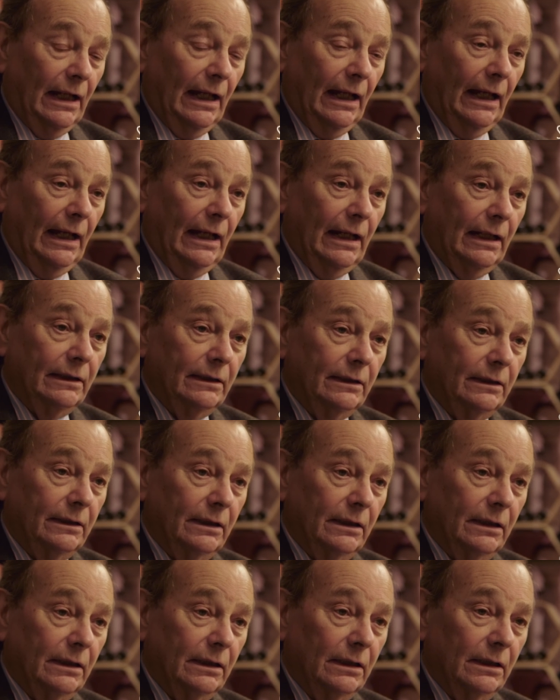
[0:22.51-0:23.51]
and
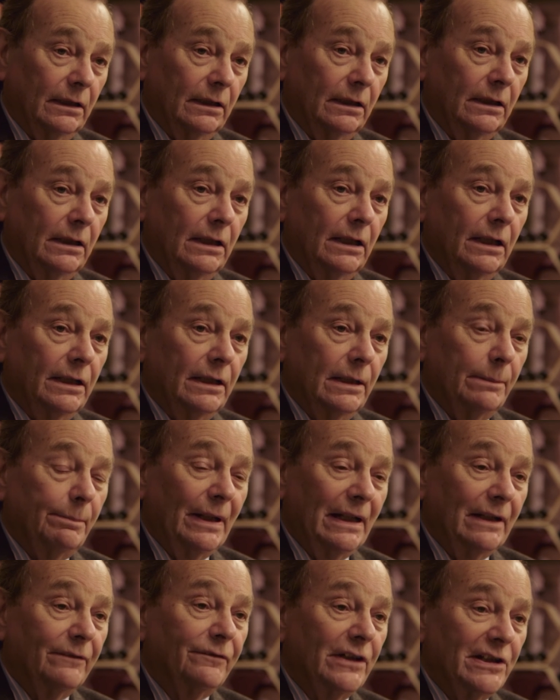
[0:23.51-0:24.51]
uh, the
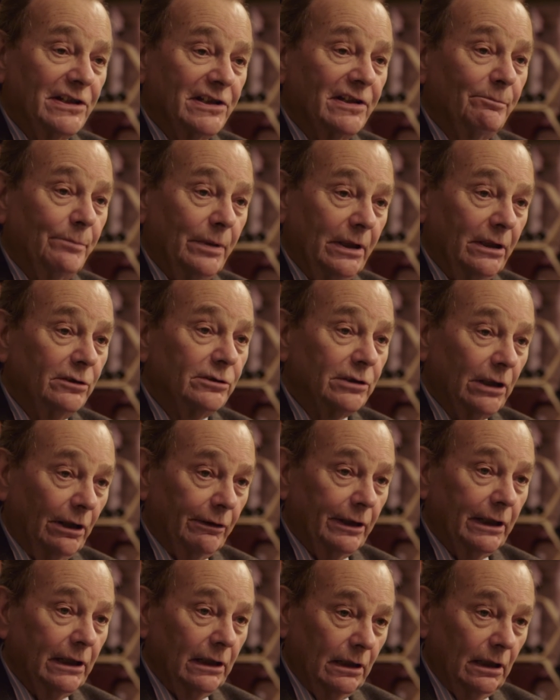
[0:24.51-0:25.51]
benefits have been
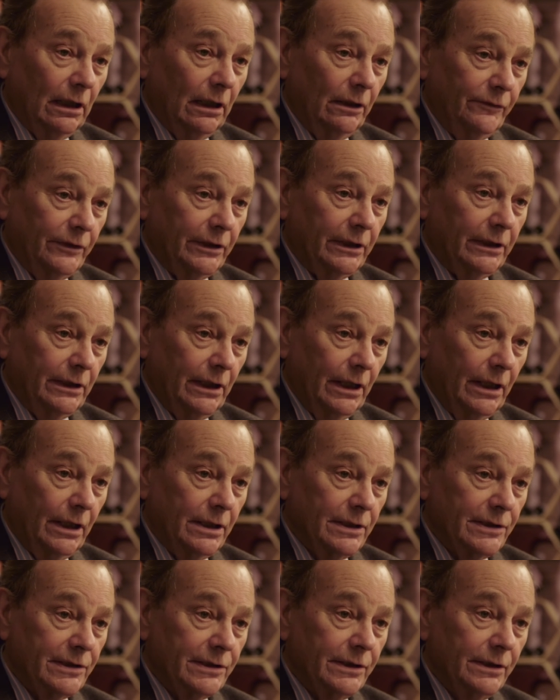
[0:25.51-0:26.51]
growing over the
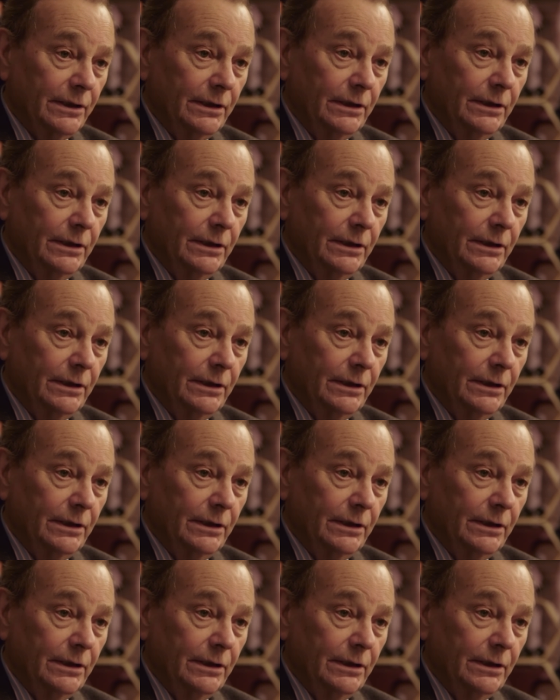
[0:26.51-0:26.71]
years.